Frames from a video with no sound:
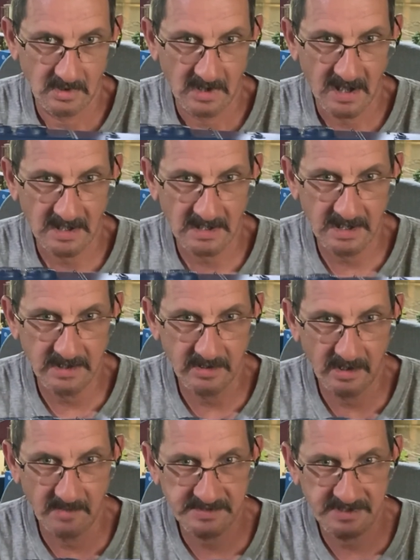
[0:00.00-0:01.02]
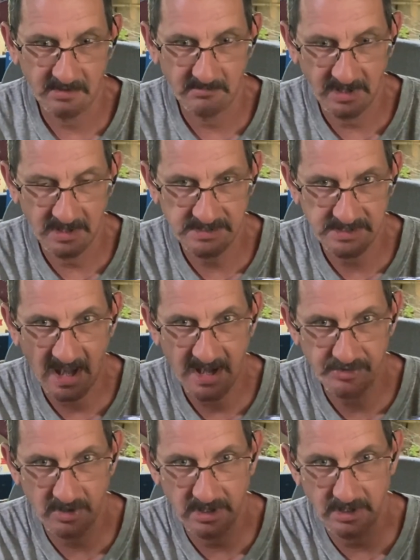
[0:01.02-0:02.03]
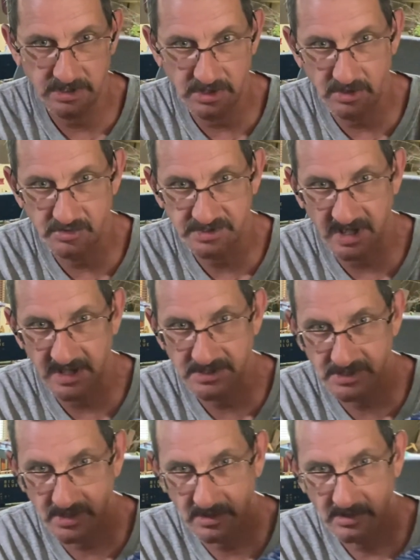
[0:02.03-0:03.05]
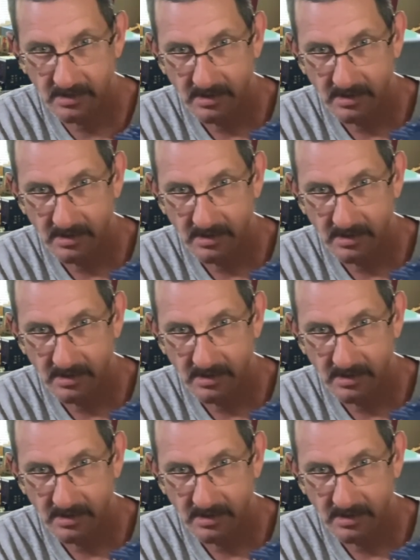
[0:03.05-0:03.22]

I cleaned it up some. It is actually a used engine.